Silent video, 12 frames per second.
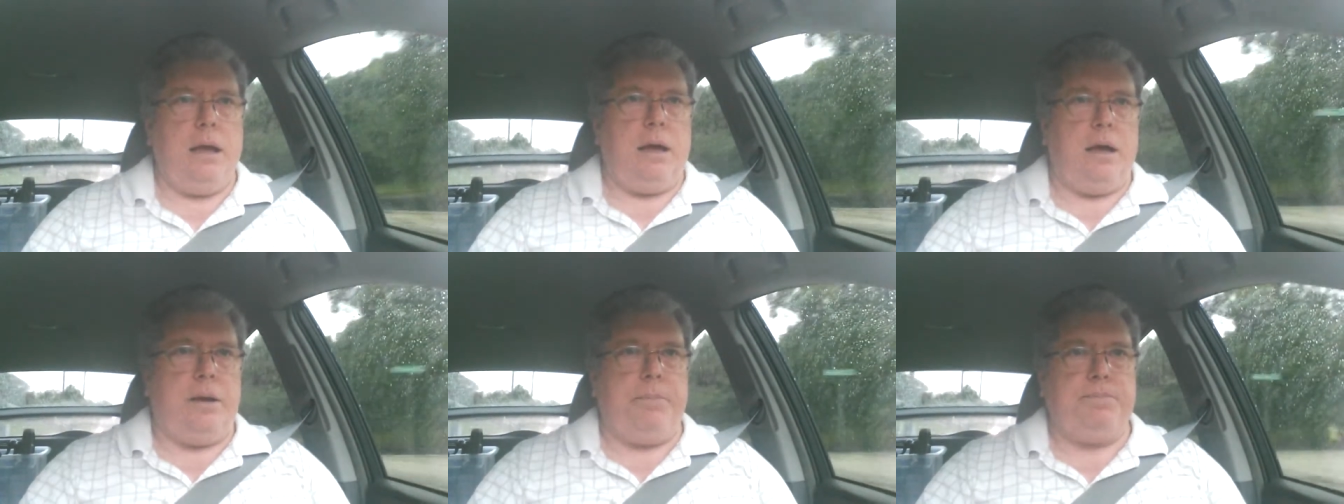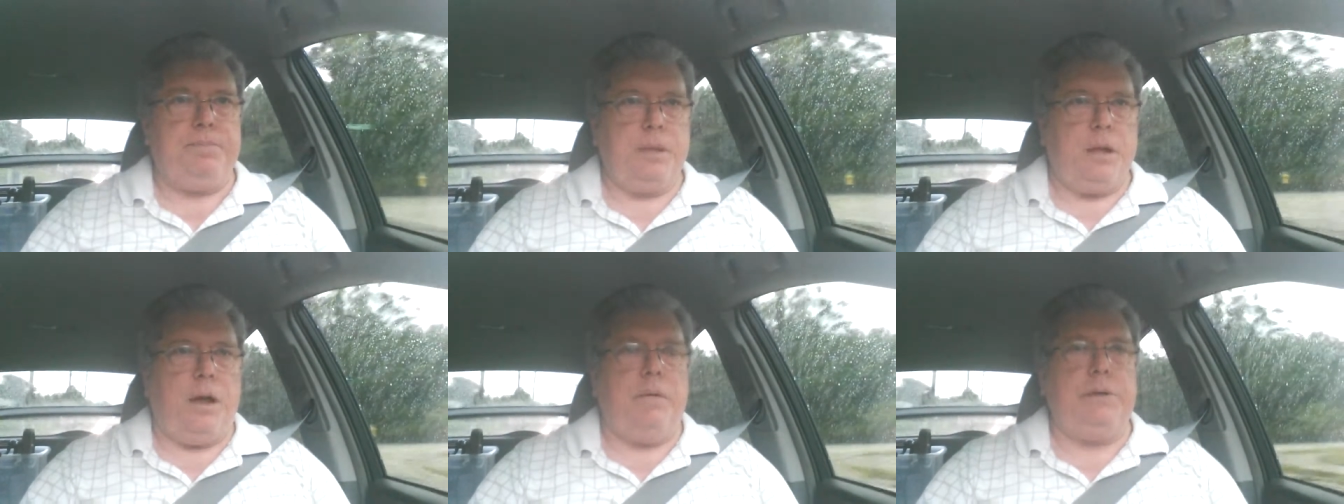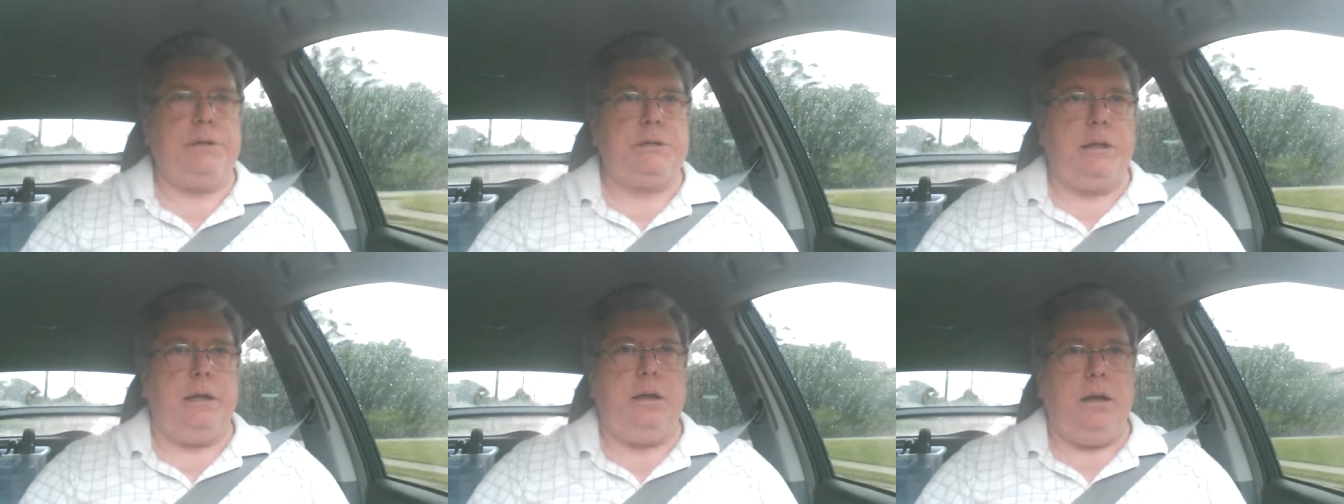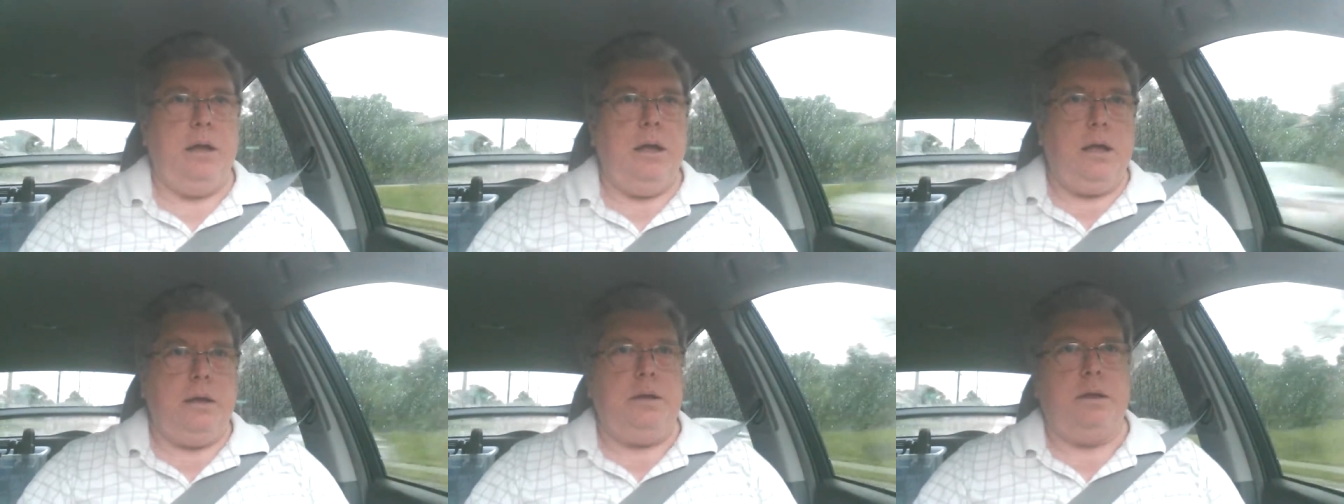Obviously,
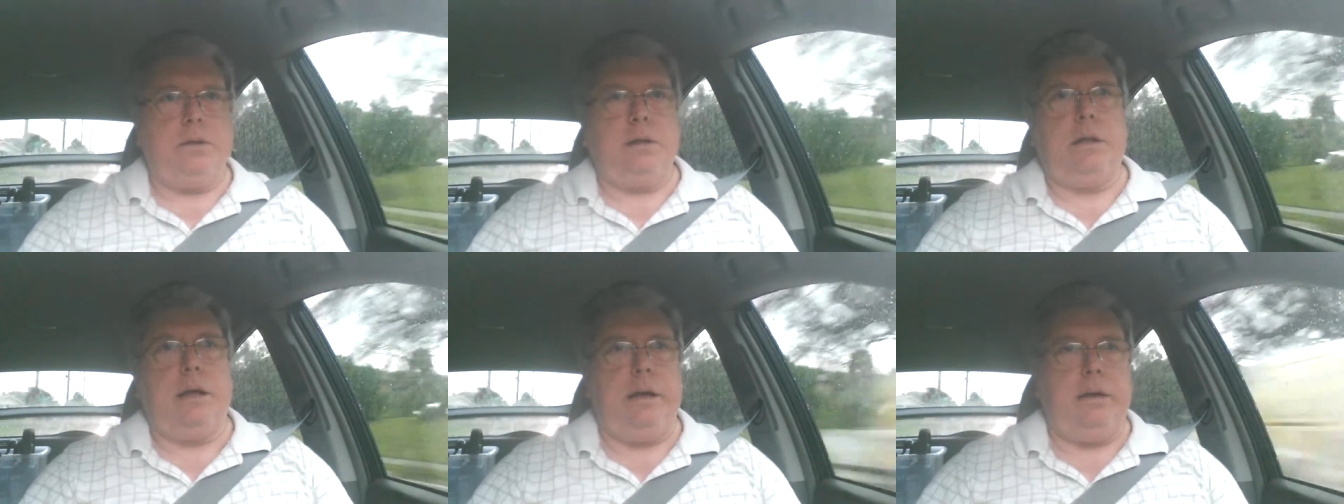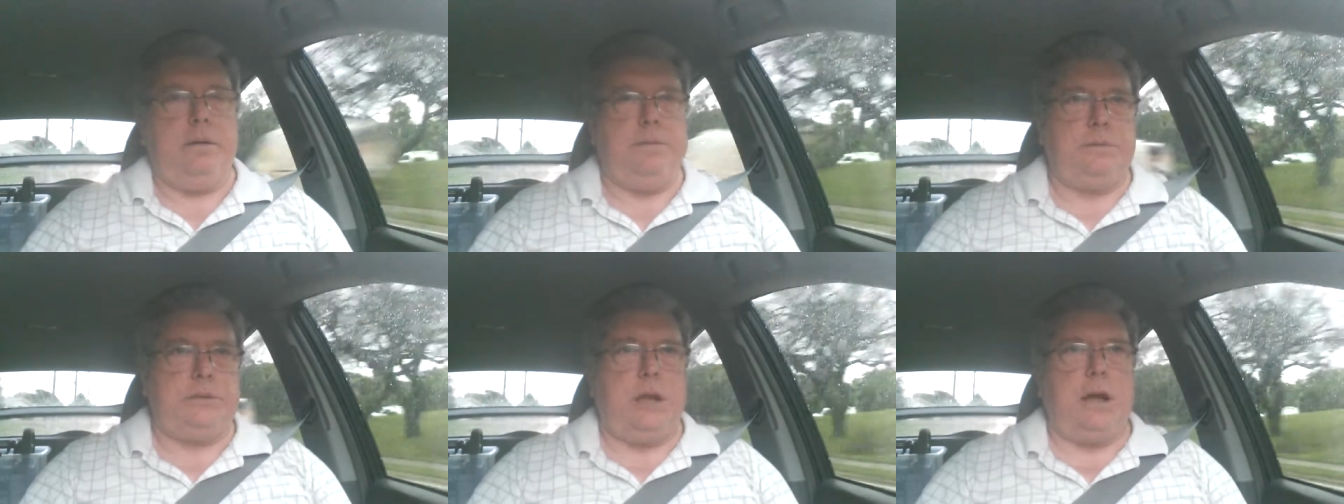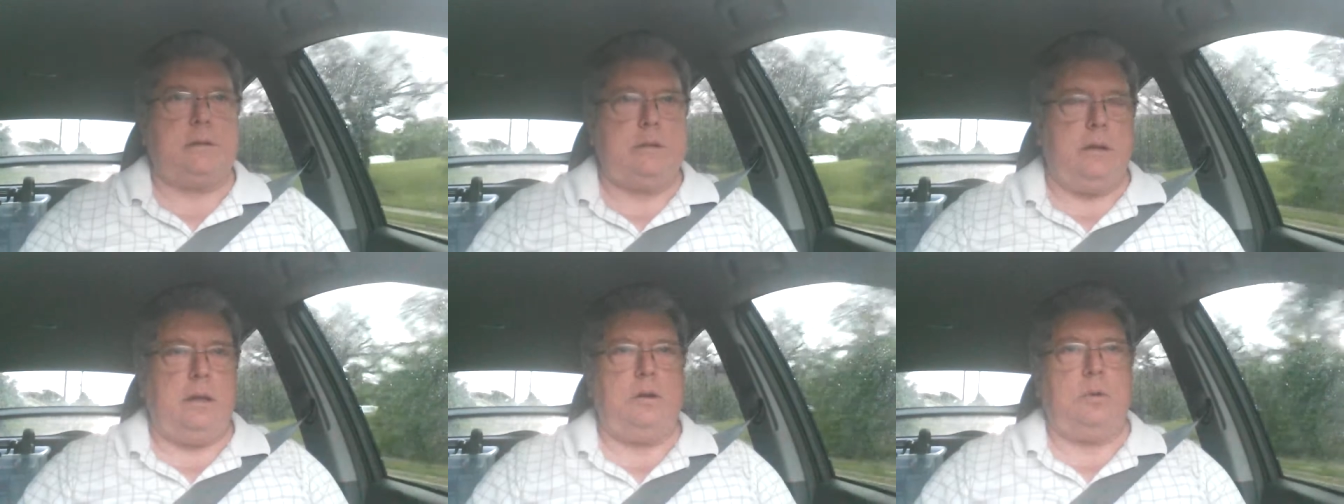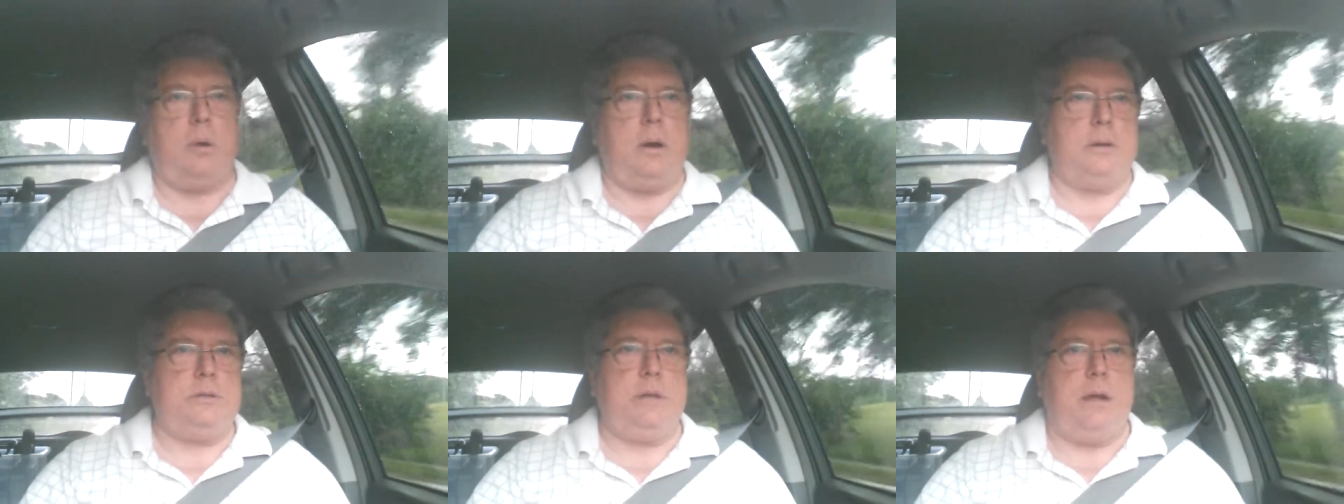you know, the line of socks and
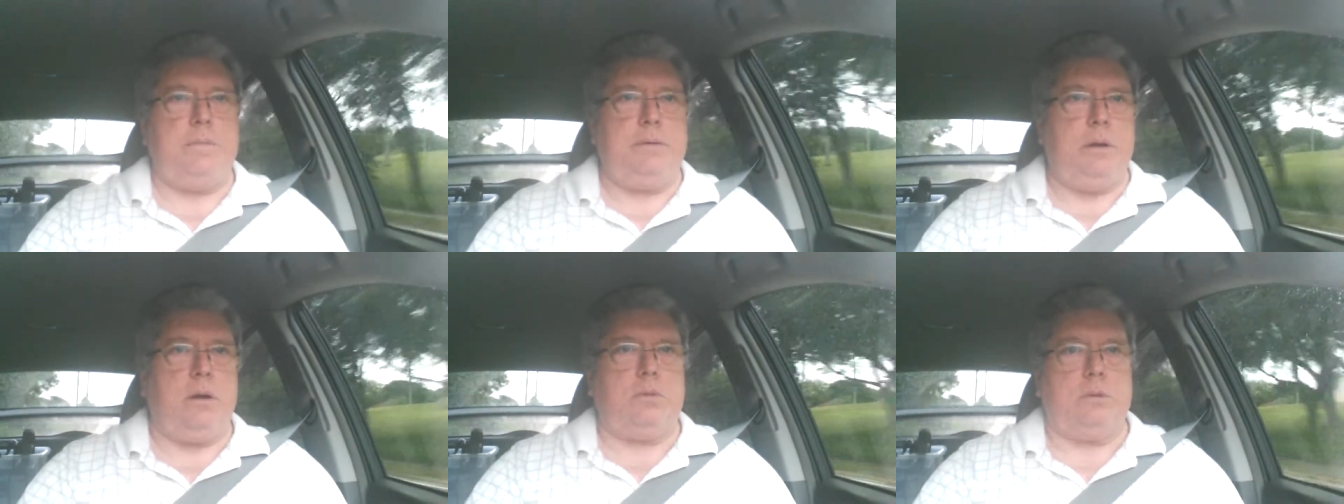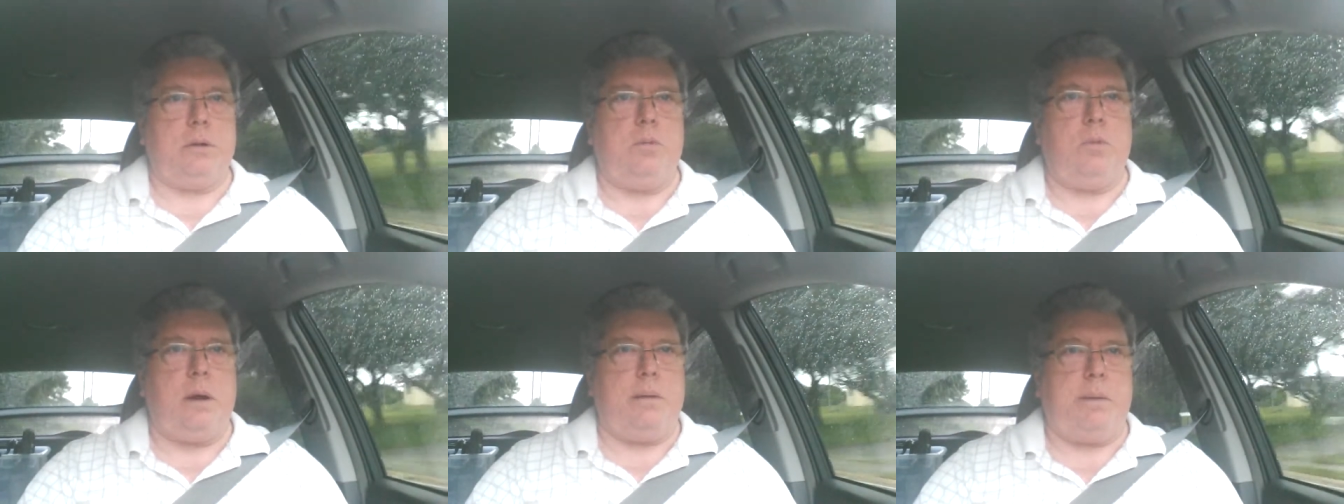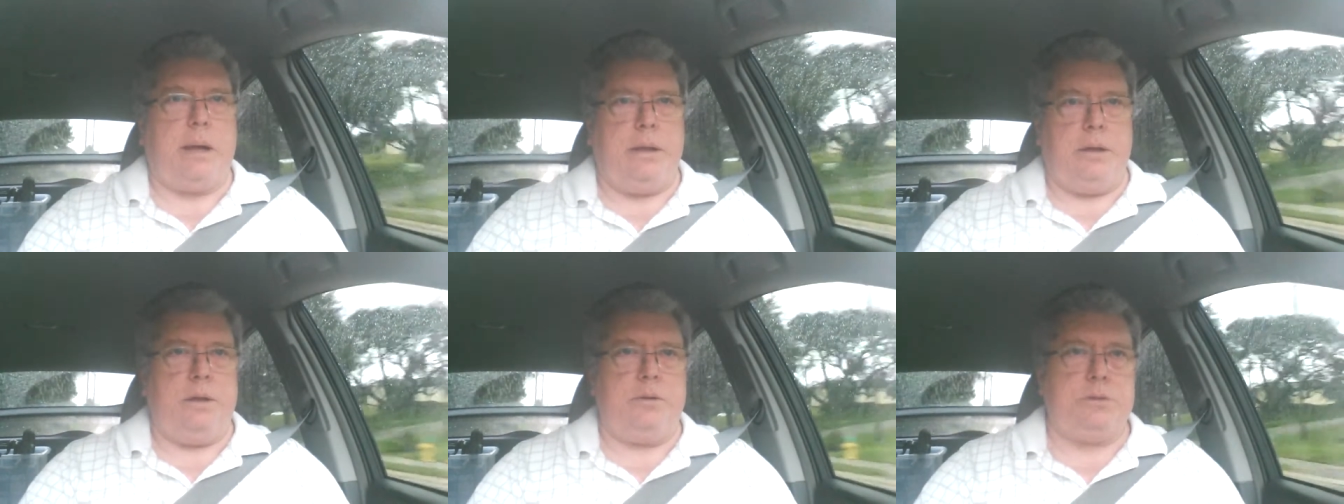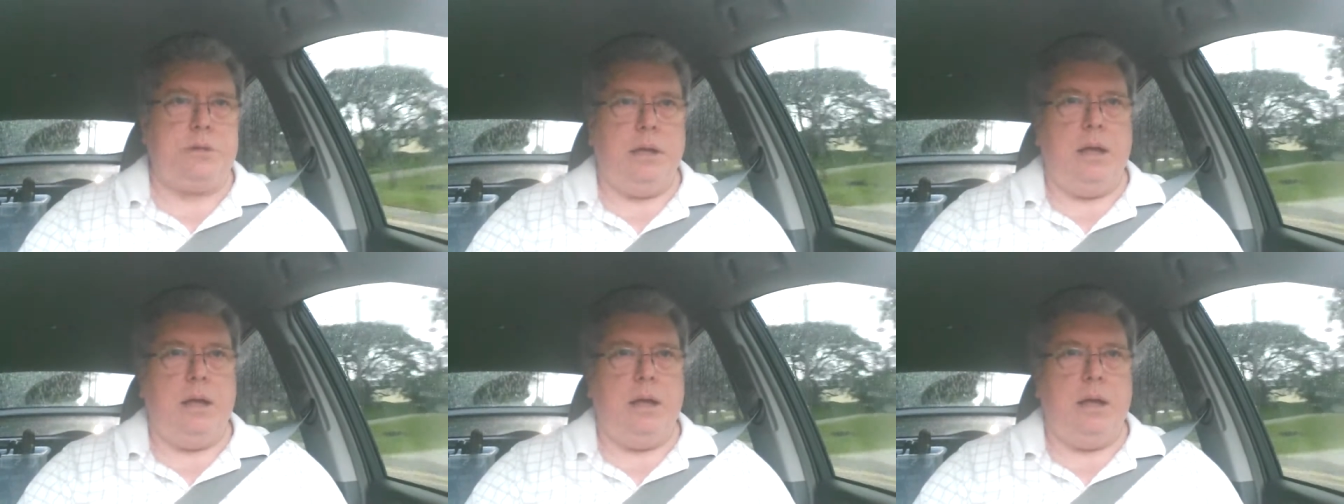underwear and stuff, you don't really want to buy used.